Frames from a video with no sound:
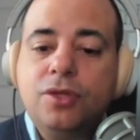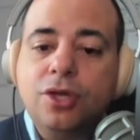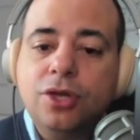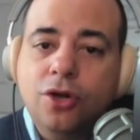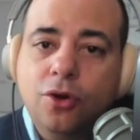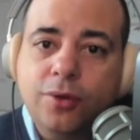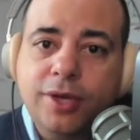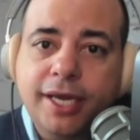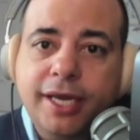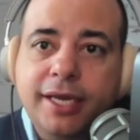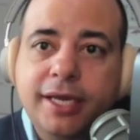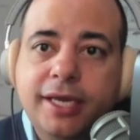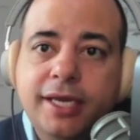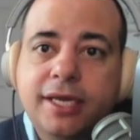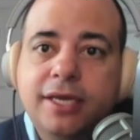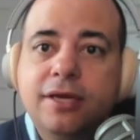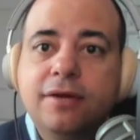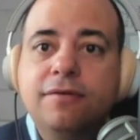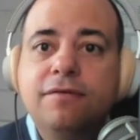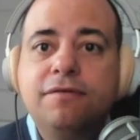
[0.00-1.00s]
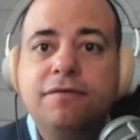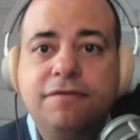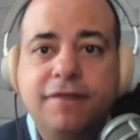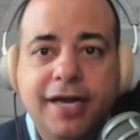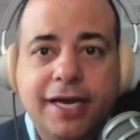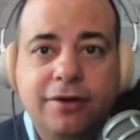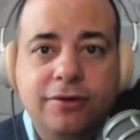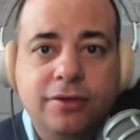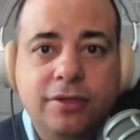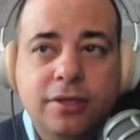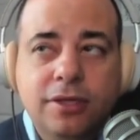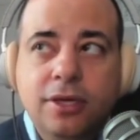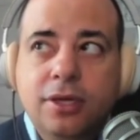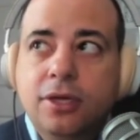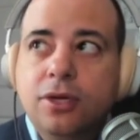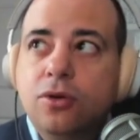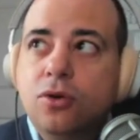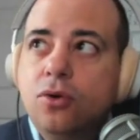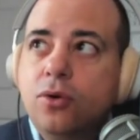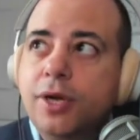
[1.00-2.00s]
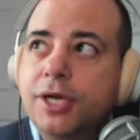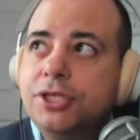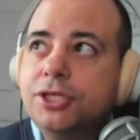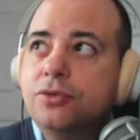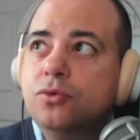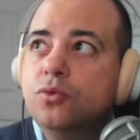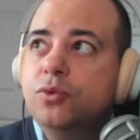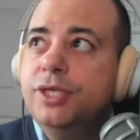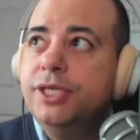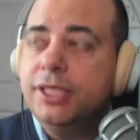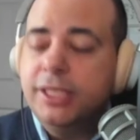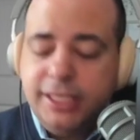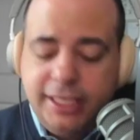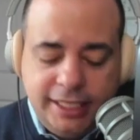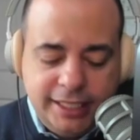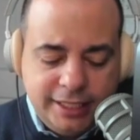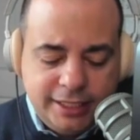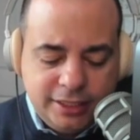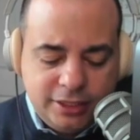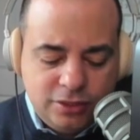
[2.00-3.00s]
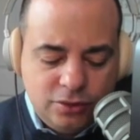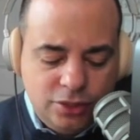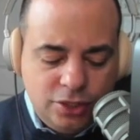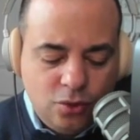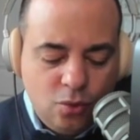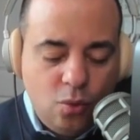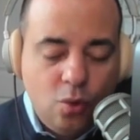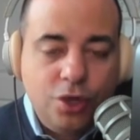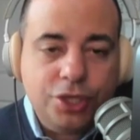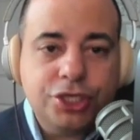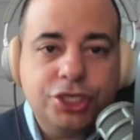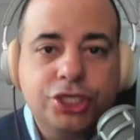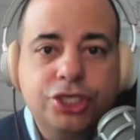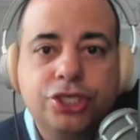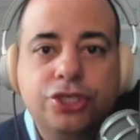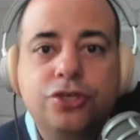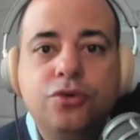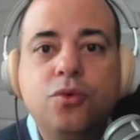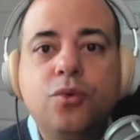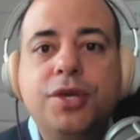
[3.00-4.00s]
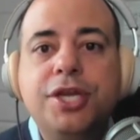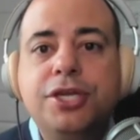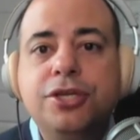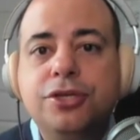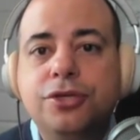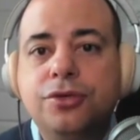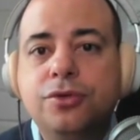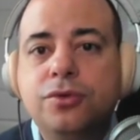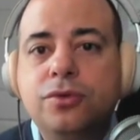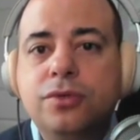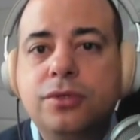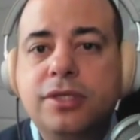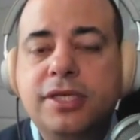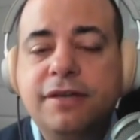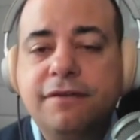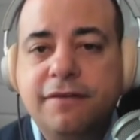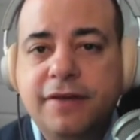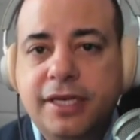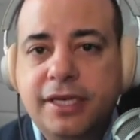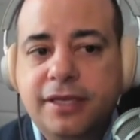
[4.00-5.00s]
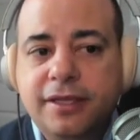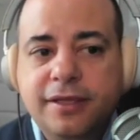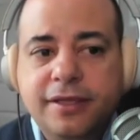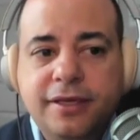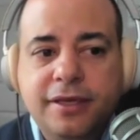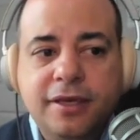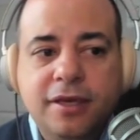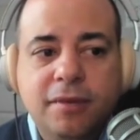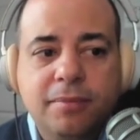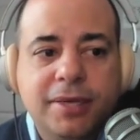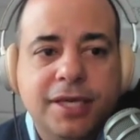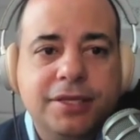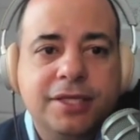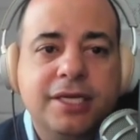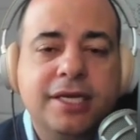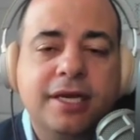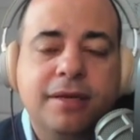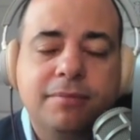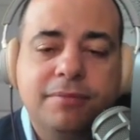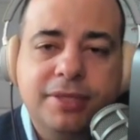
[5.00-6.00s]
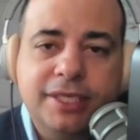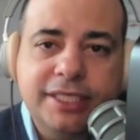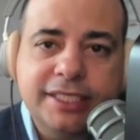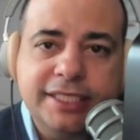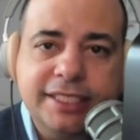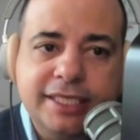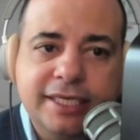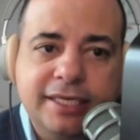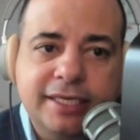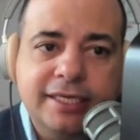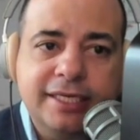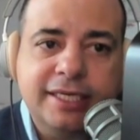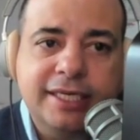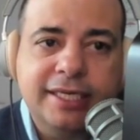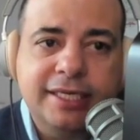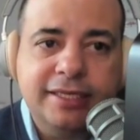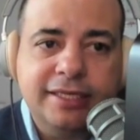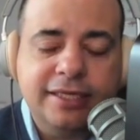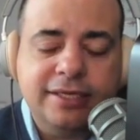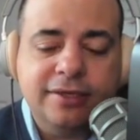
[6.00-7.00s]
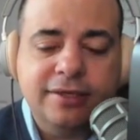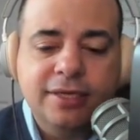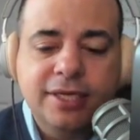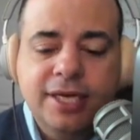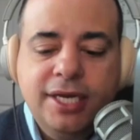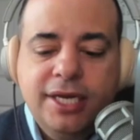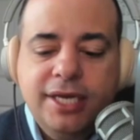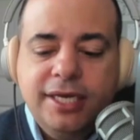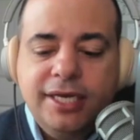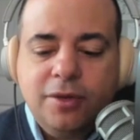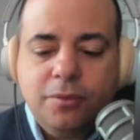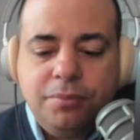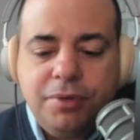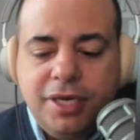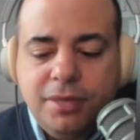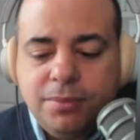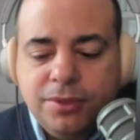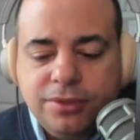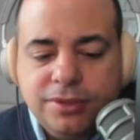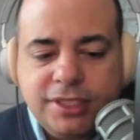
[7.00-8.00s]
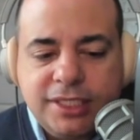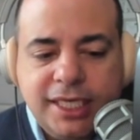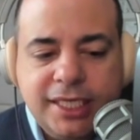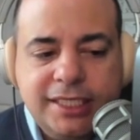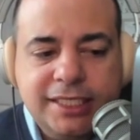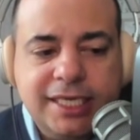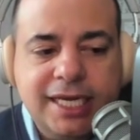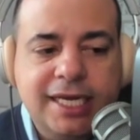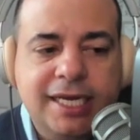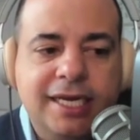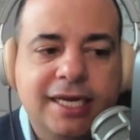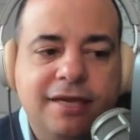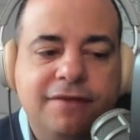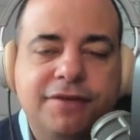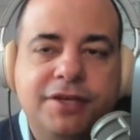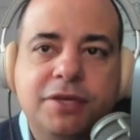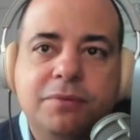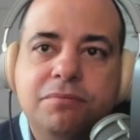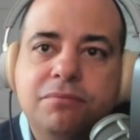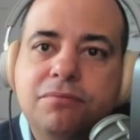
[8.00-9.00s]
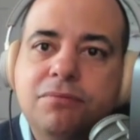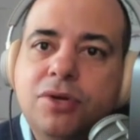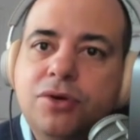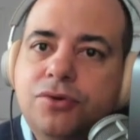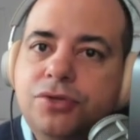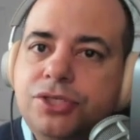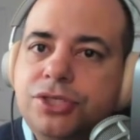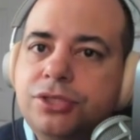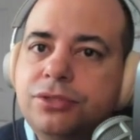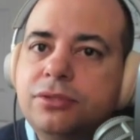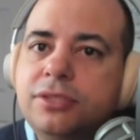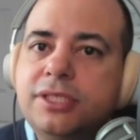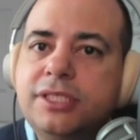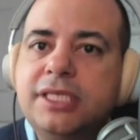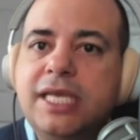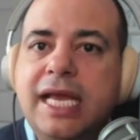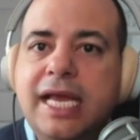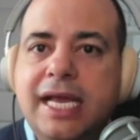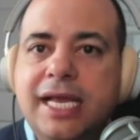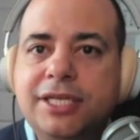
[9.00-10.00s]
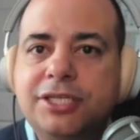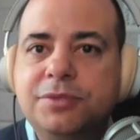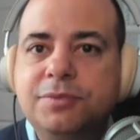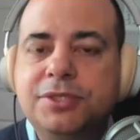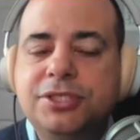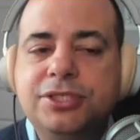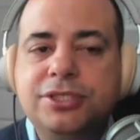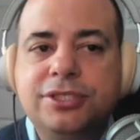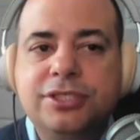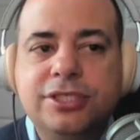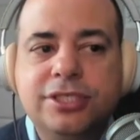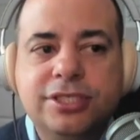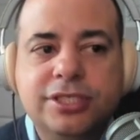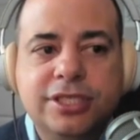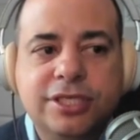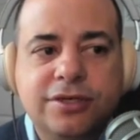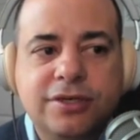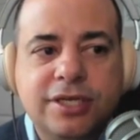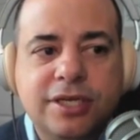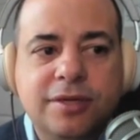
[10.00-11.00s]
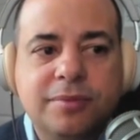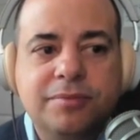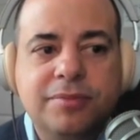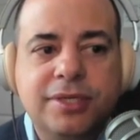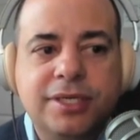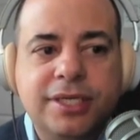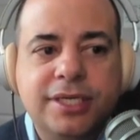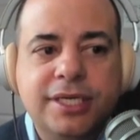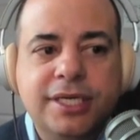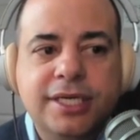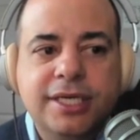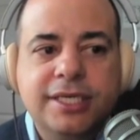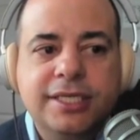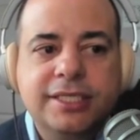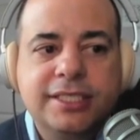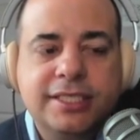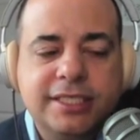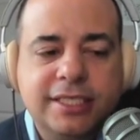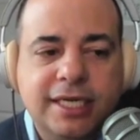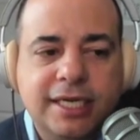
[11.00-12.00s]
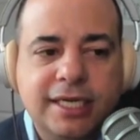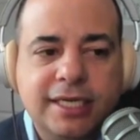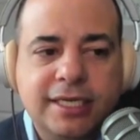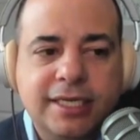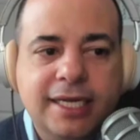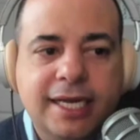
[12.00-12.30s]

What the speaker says: Okay, final question really is, what should we do, if anything, about the company stock in there? Now, people tend to have an emotional attachment to their company stock.